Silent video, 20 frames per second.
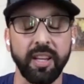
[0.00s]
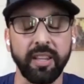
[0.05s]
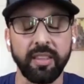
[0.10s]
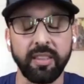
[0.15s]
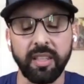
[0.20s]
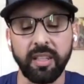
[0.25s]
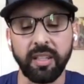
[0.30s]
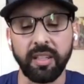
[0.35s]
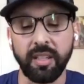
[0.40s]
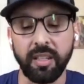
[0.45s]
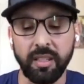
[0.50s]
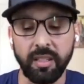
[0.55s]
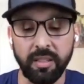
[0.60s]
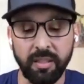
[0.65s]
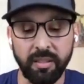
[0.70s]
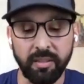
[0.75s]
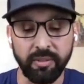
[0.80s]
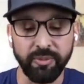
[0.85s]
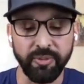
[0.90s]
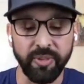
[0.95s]
I think,
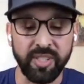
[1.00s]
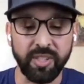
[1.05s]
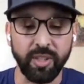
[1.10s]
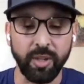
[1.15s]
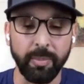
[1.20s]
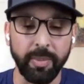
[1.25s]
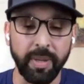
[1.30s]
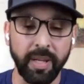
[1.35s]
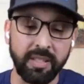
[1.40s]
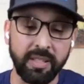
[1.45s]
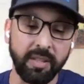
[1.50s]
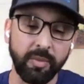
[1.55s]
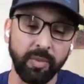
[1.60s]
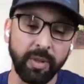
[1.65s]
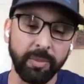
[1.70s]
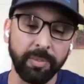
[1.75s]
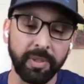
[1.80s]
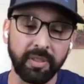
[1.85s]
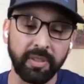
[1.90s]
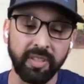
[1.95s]
in physical medicine
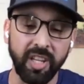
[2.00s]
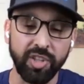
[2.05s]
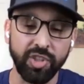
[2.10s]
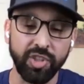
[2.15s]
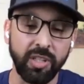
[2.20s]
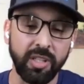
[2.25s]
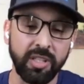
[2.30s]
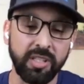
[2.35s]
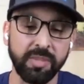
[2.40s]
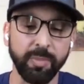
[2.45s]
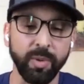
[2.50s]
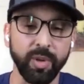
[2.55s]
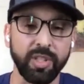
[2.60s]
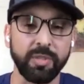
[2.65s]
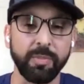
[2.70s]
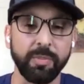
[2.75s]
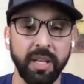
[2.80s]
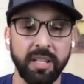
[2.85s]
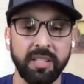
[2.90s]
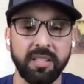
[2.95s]
rehabilitation and
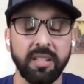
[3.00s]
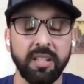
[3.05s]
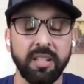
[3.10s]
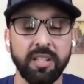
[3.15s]
sports medicine